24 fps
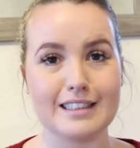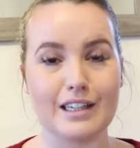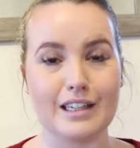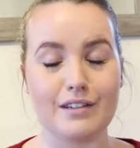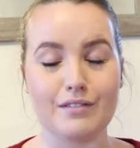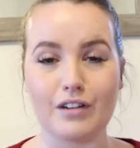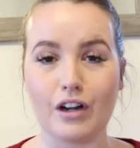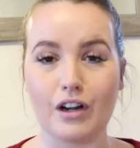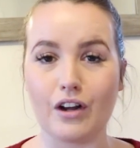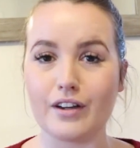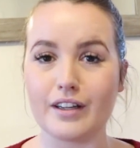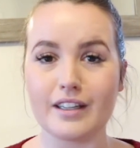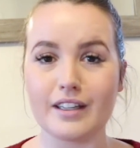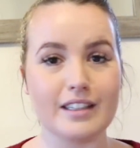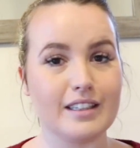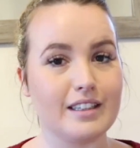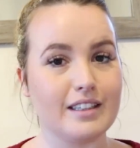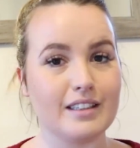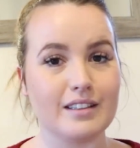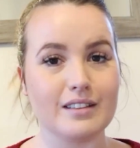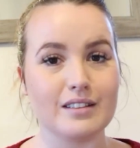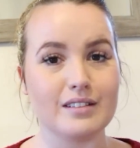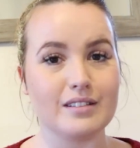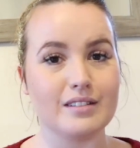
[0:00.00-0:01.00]
of
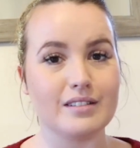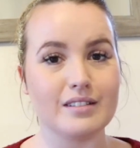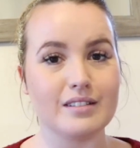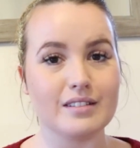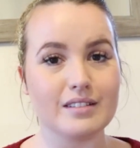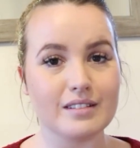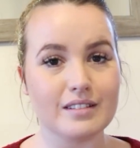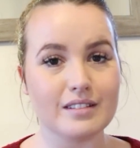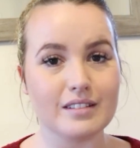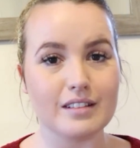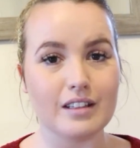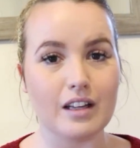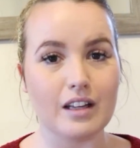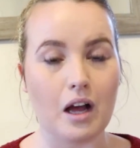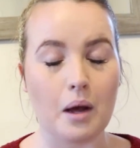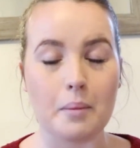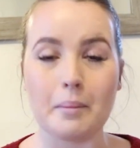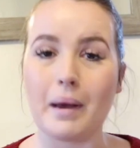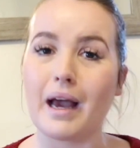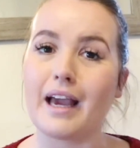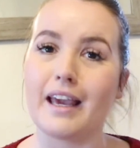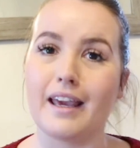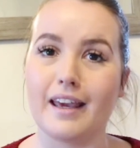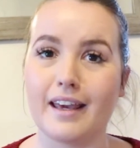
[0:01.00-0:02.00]
like
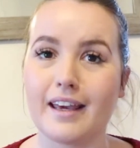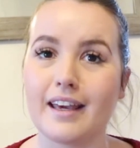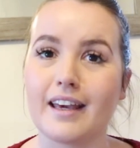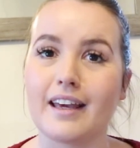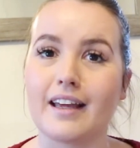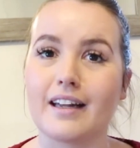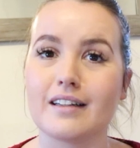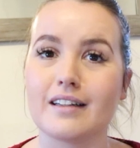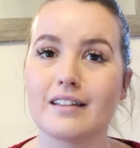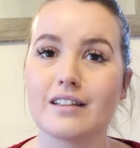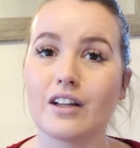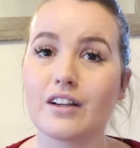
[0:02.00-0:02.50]
I'm aching.